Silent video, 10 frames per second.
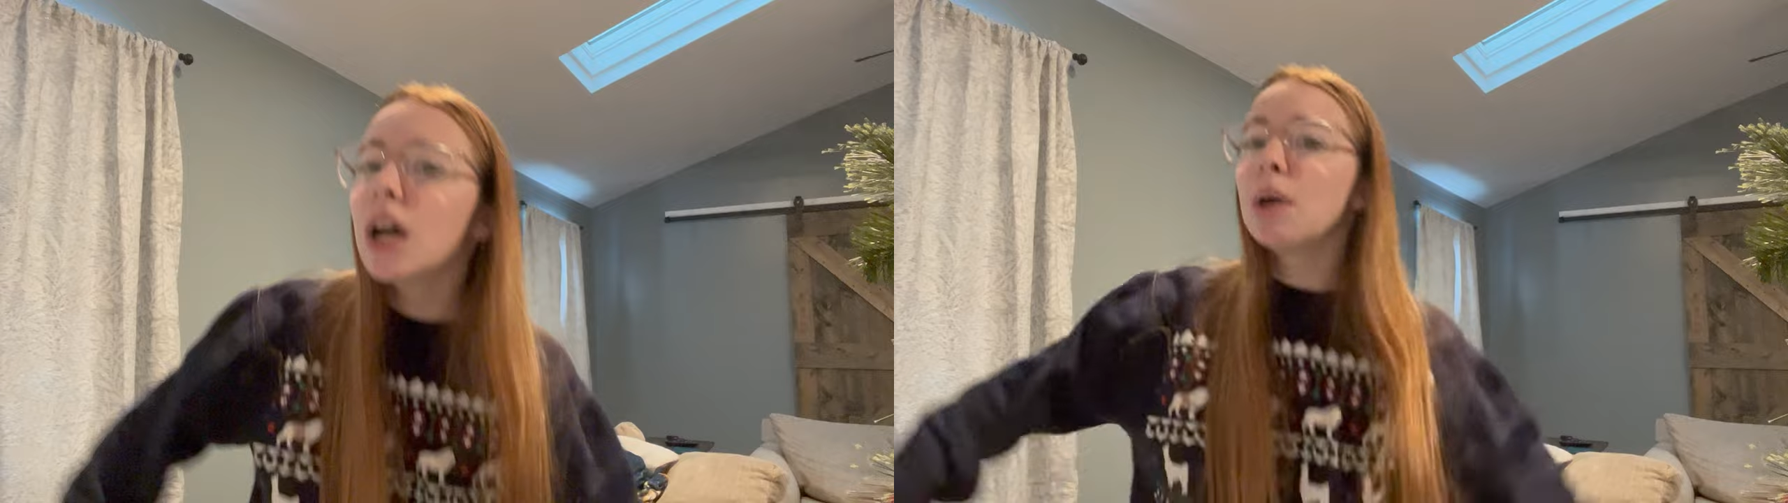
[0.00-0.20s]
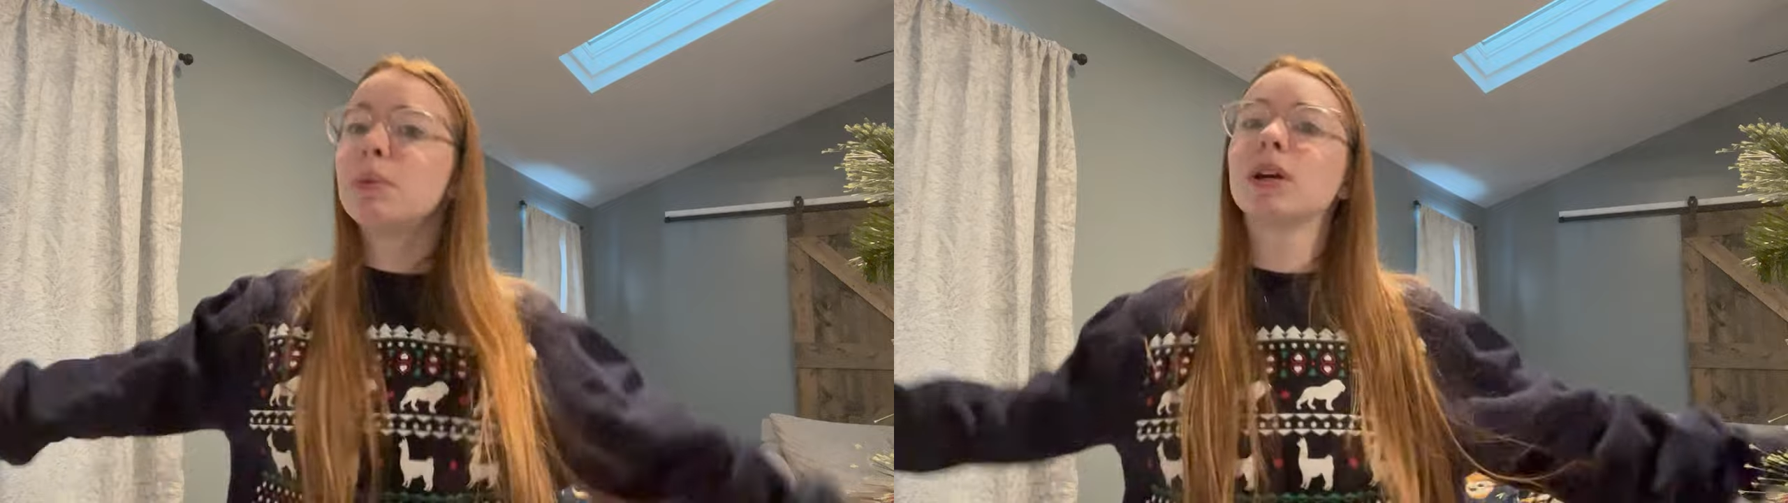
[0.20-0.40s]

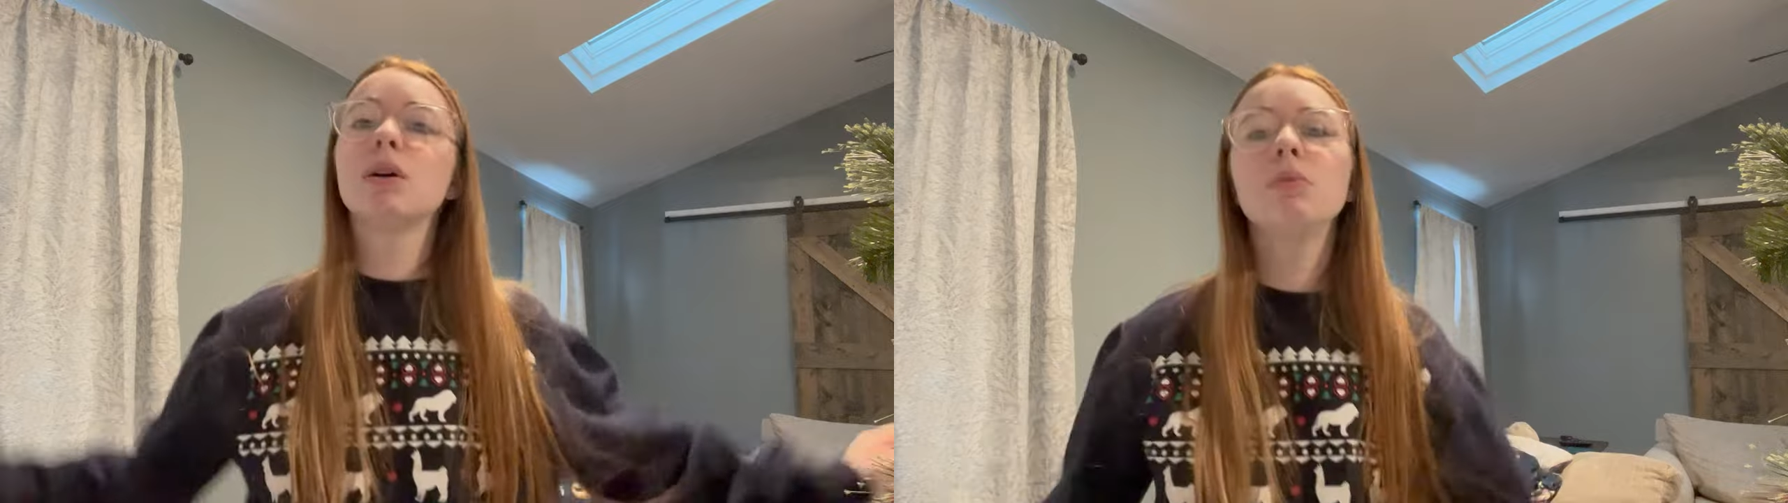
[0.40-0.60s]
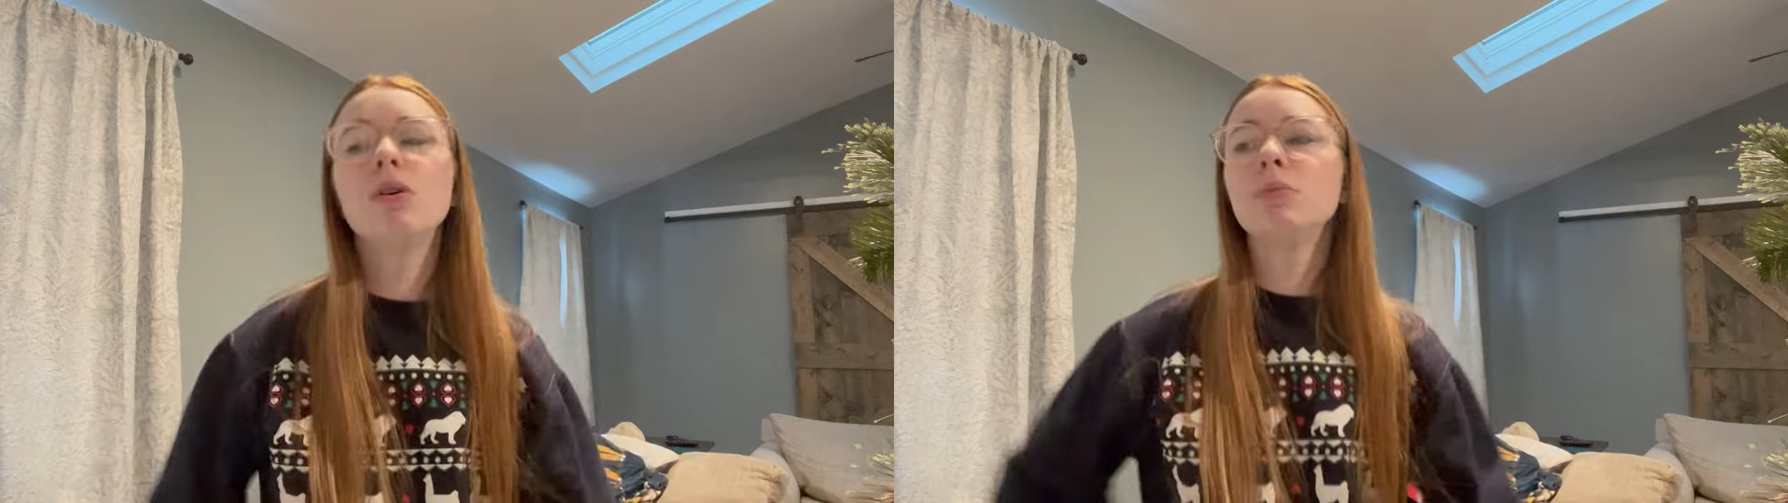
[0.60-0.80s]
I'm gonna
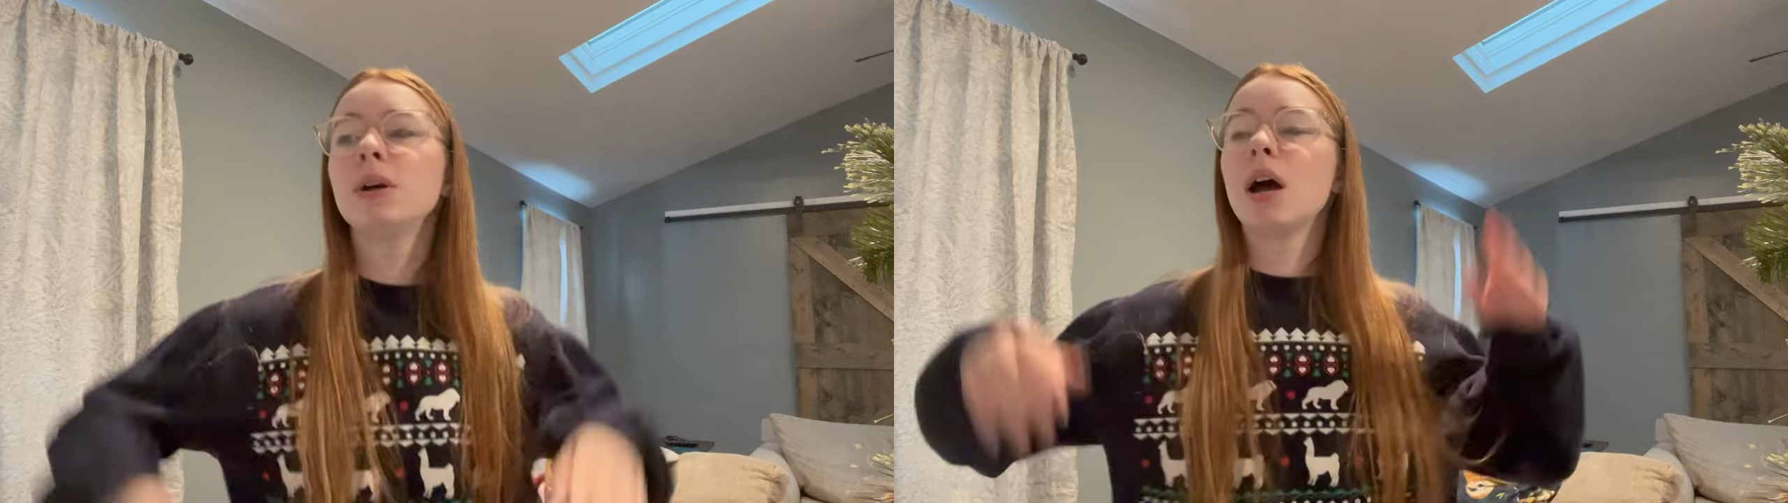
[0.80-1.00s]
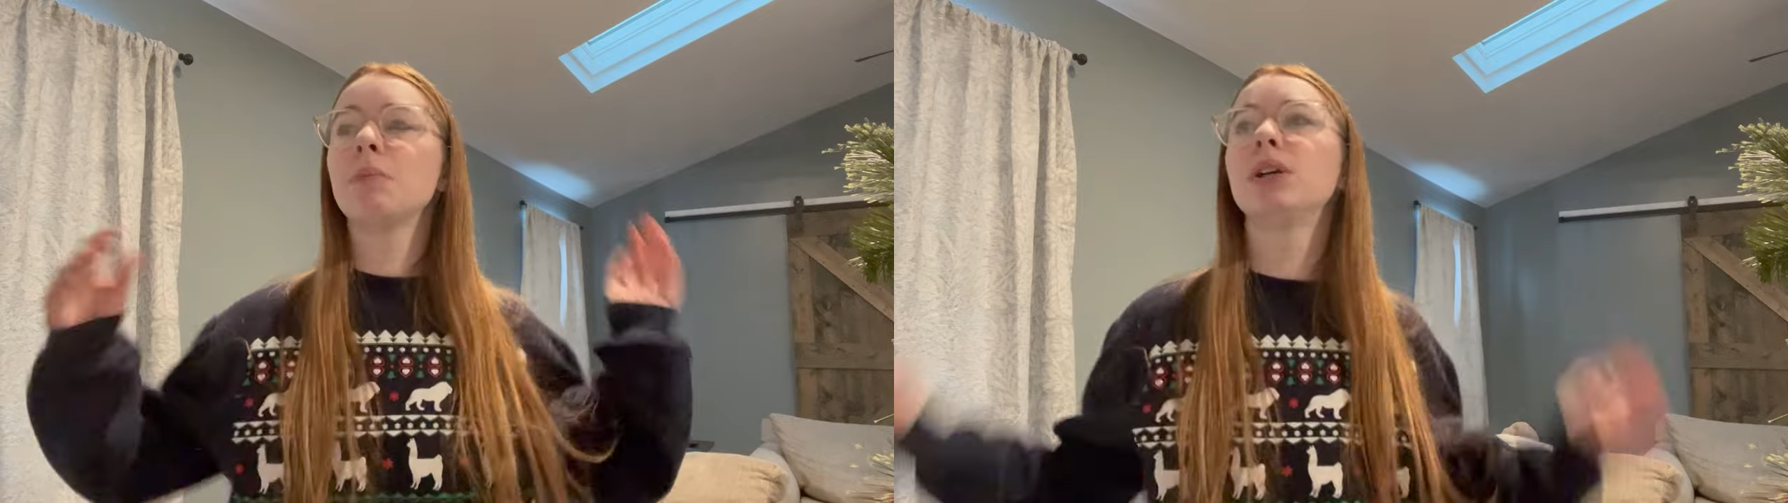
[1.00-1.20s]
come home.
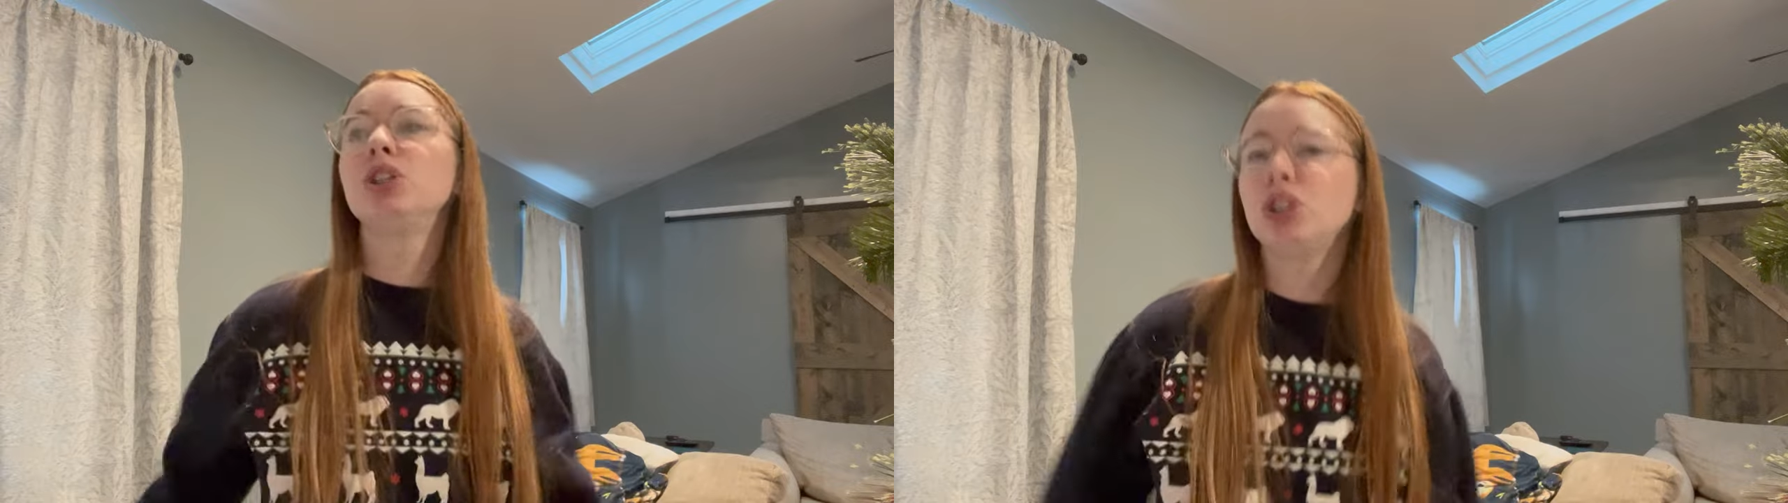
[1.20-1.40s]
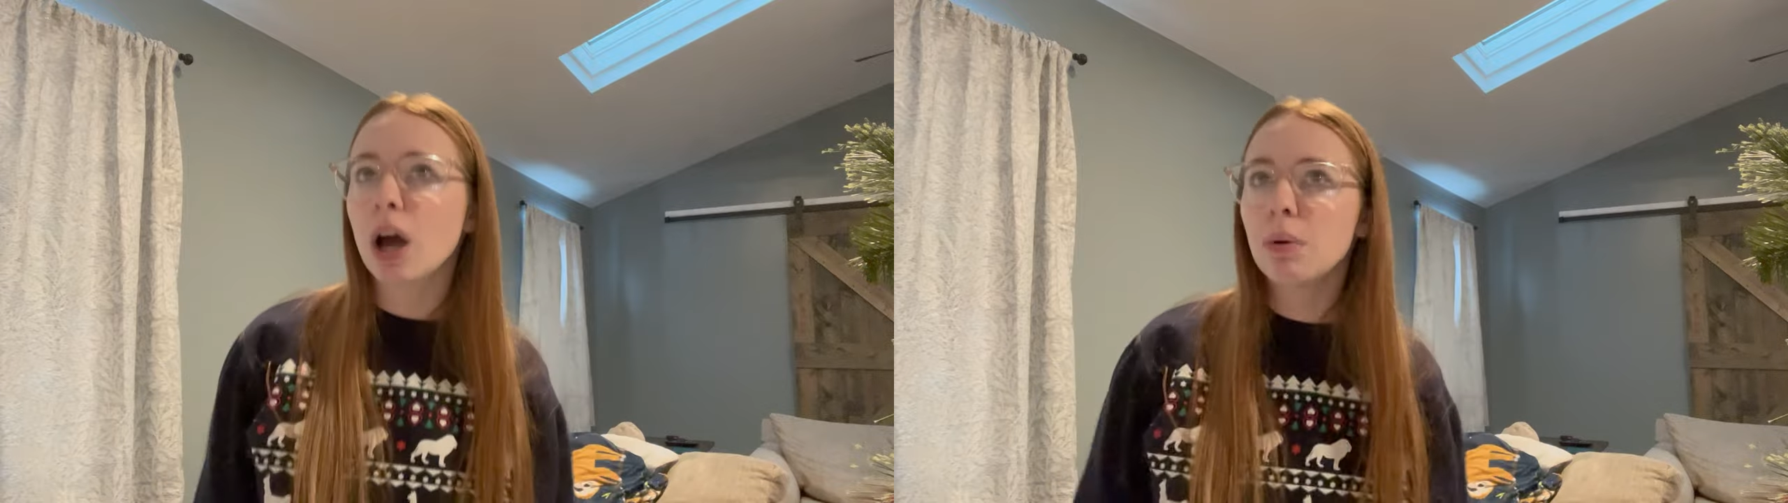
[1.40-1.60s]
I'm gonna
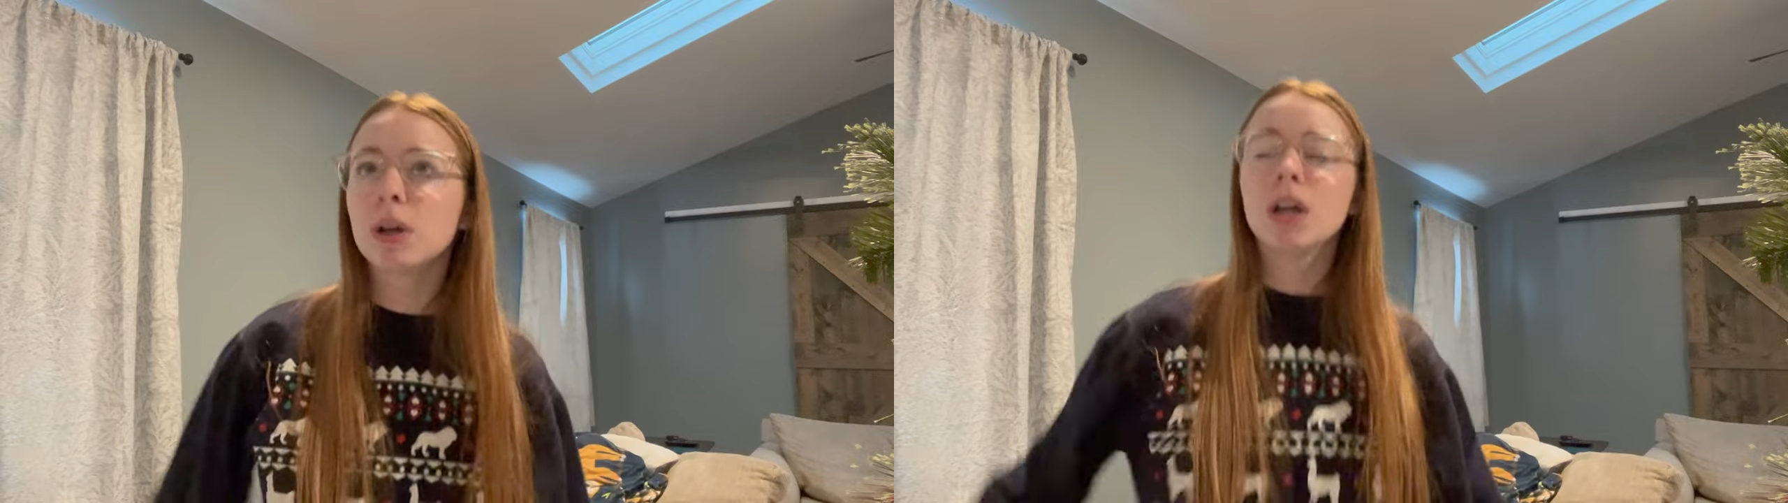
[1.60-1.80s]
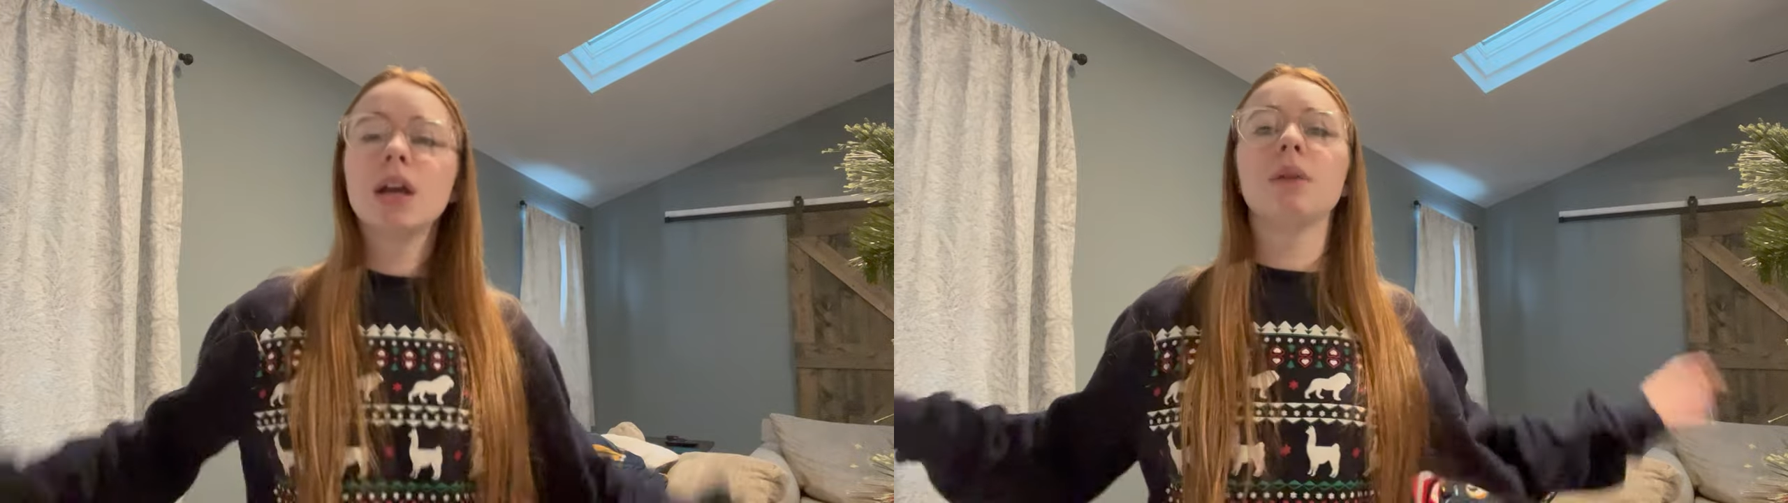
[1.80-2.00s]
shower. And
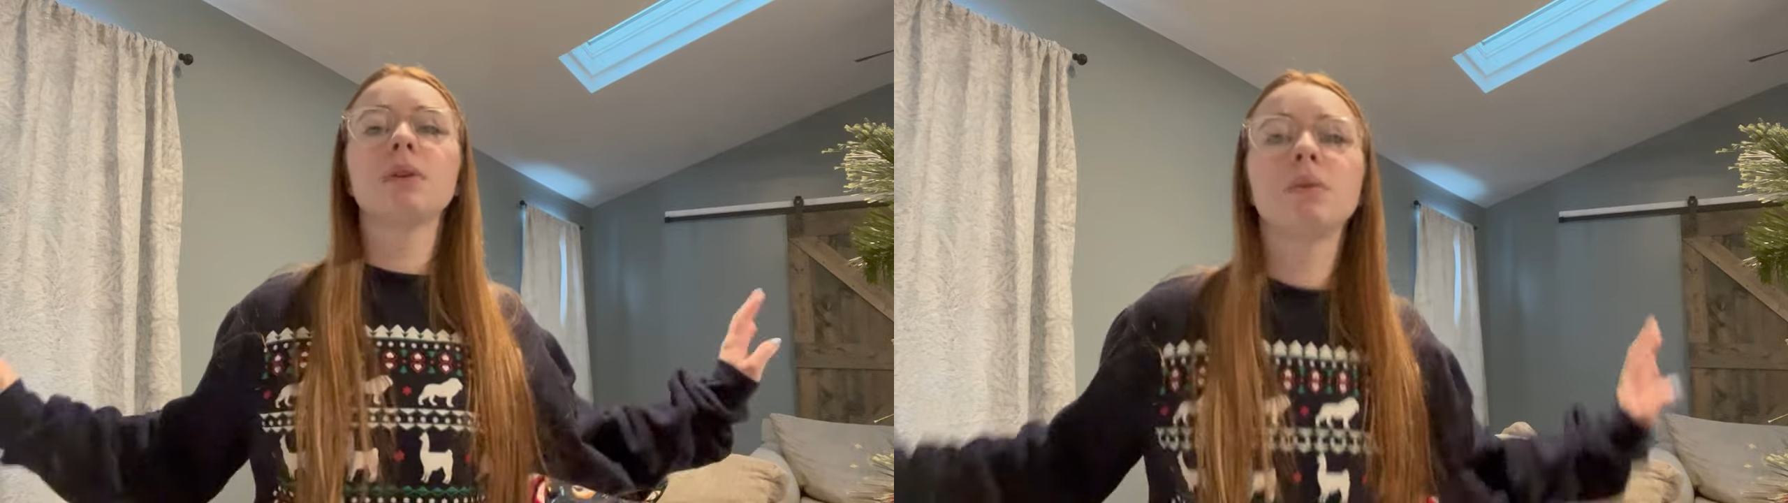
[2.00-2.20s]
I'm gonna